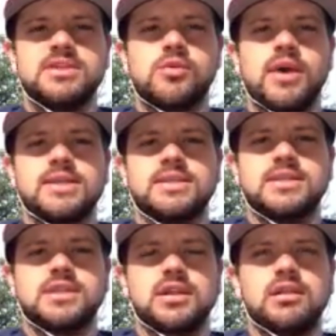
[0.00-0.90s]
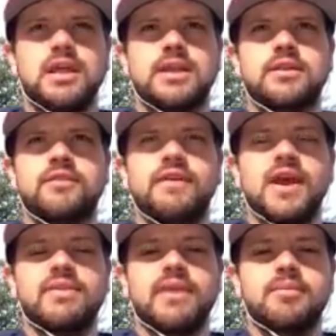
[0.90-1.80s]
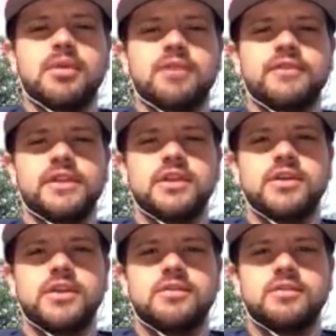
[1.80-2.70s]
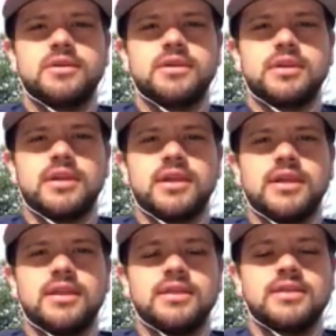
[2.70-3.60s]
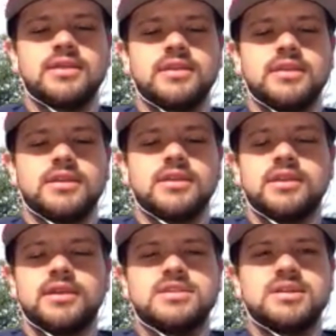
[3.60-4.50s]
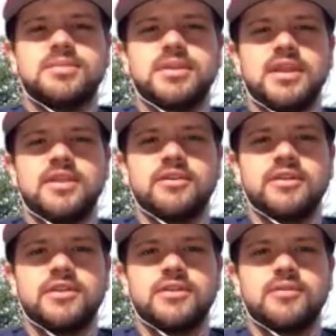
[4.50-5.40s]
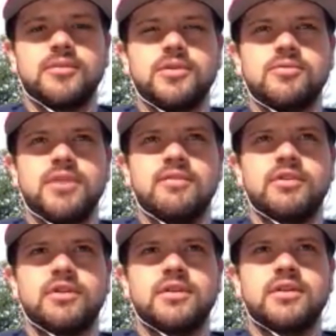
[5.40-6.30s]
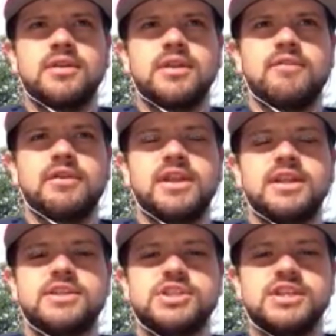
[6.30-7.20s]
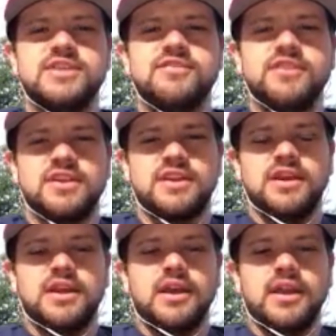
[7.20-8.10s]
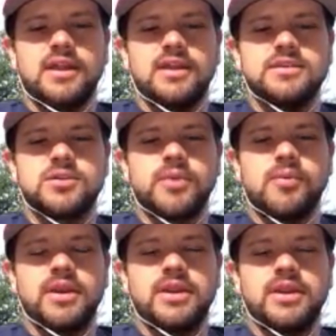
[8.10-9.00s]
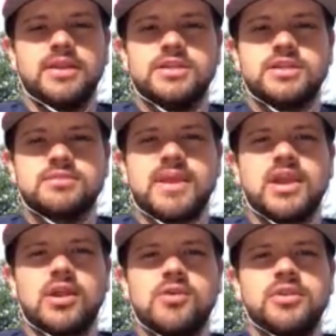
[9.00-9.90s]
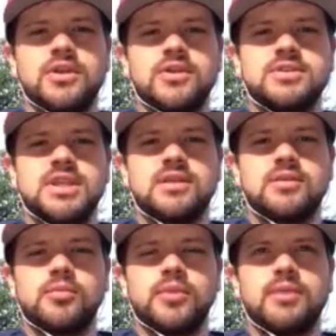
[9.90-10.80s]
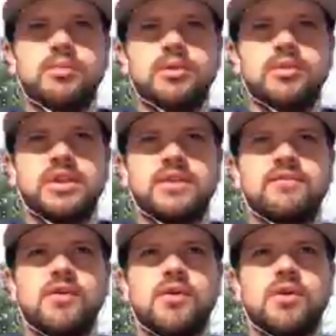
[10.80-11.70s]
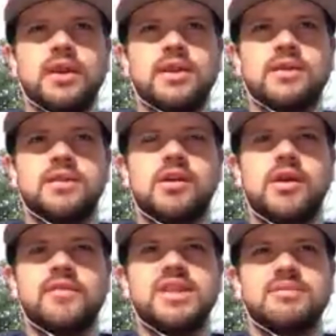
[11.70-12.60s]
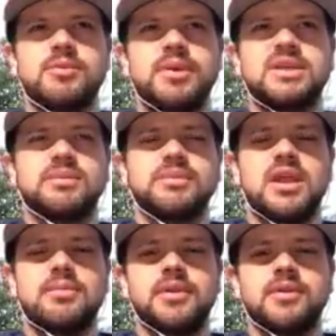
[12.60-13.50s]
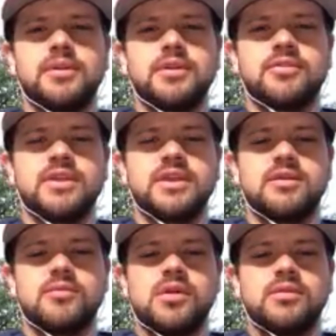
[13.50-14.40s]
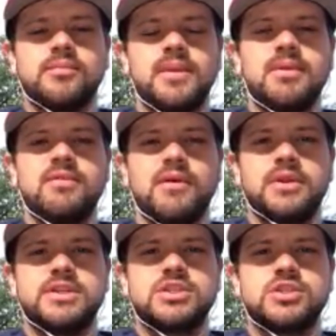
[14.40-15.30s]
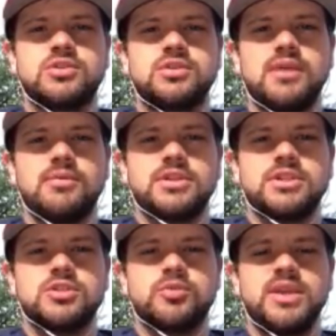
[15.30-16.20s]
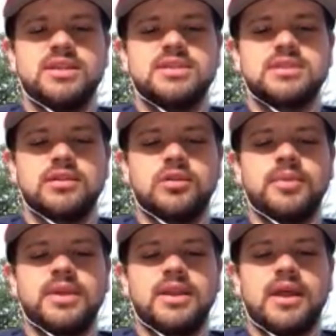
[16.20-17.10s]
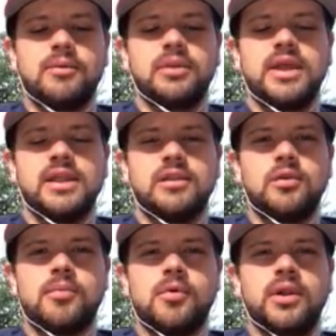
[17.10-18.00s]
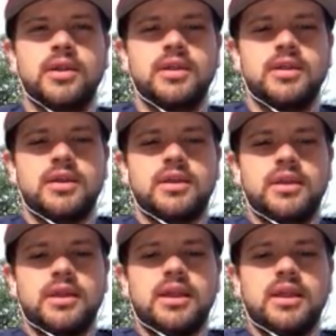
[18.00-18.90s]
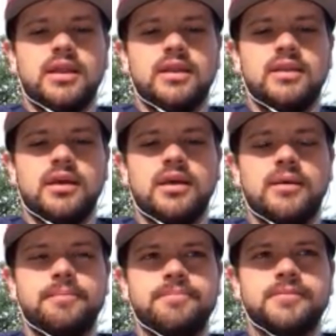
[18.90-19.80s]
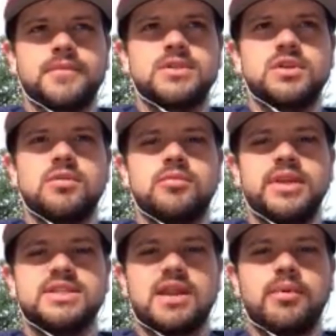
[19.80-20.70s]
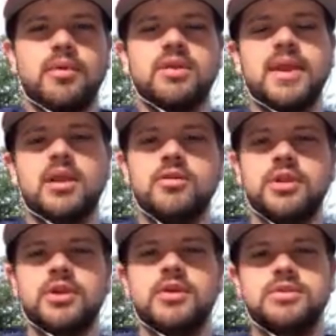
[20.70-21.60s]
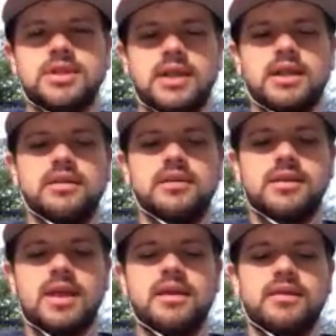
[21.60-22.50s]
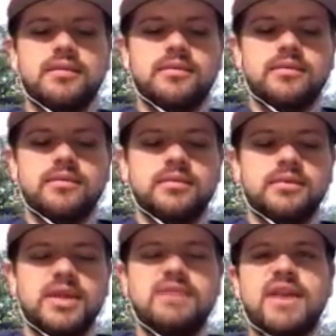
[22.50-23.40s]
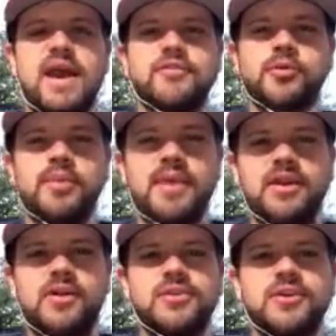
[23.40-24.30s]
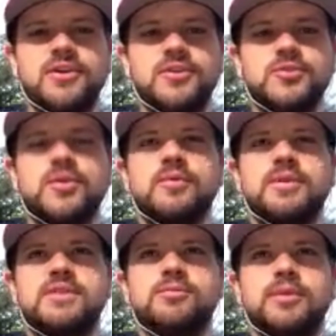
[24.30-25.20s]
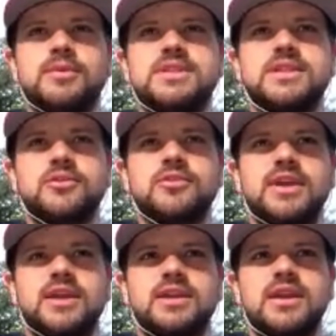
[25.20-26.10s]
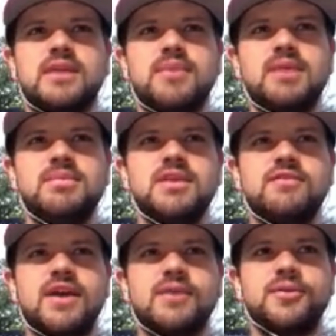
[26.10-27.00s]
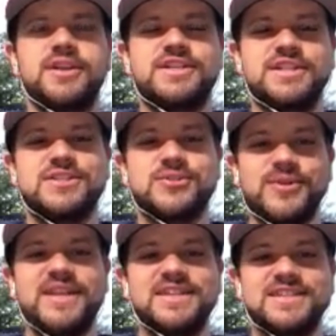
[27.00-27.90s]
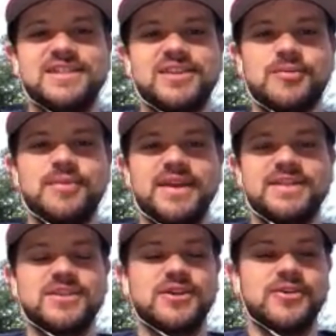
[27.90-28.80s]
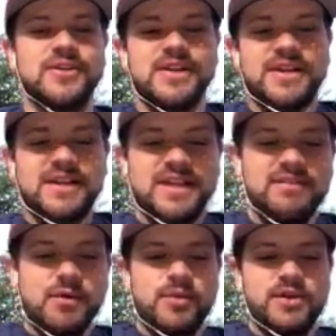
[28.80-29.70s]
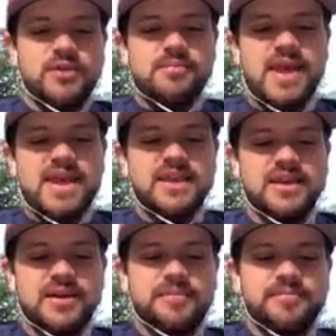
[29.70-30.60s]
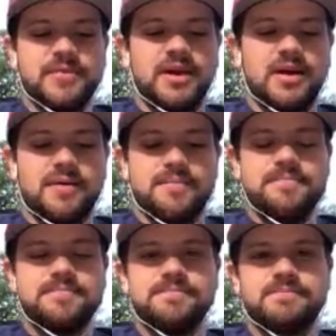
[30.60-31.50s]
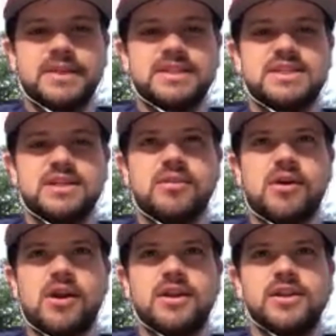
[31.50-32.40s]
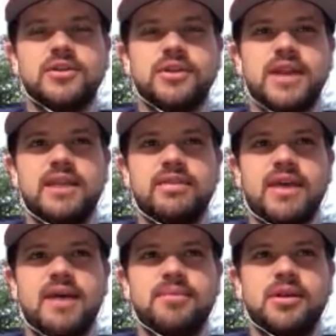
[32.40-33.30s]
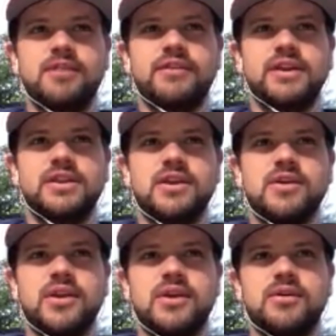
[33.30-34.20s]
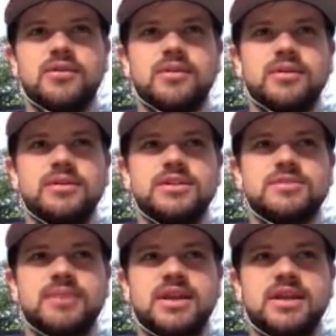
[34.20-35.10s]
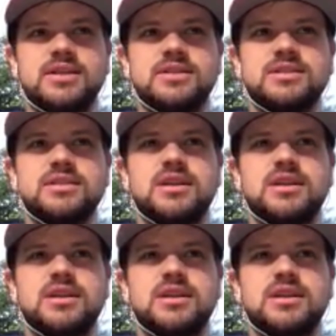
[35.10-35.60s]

quest as a collector to find that perfect yo-yo, and it's something that you never can achieve. And so we wanted to just make our own yo-yos that we were looking for. And, every time you pick something up, you're thinking, well, maybe if they would have just tweaked this a little bit, I would like it a little more. And so we decided we wanted to make our own yo-yos. And hey, even after we made our own yo-yos, we would still think, hey, maybe if I would have just tweaked this a little bit. So even when you're making them, it's still hard to create that perfect yo-yo, just because